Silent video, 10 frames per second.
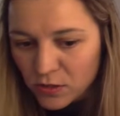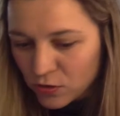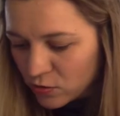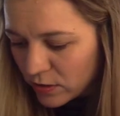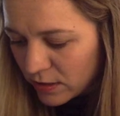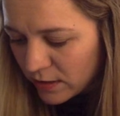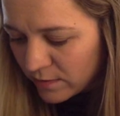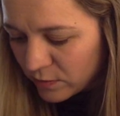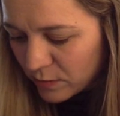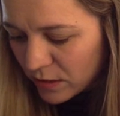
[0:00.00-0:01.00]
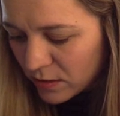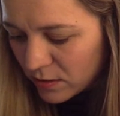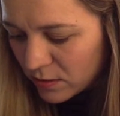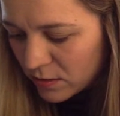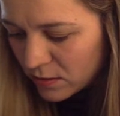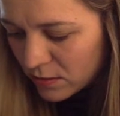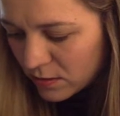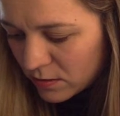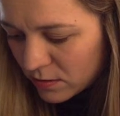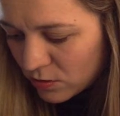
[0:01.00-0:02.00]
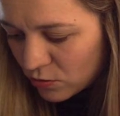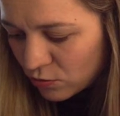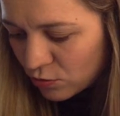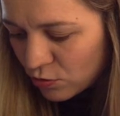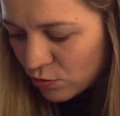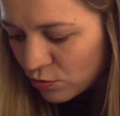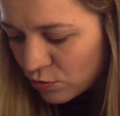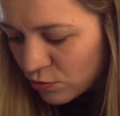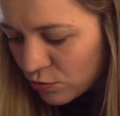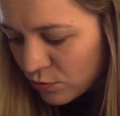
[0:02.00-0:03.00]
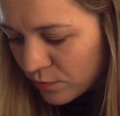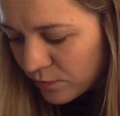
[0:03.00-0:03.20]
and so that gives me, so choose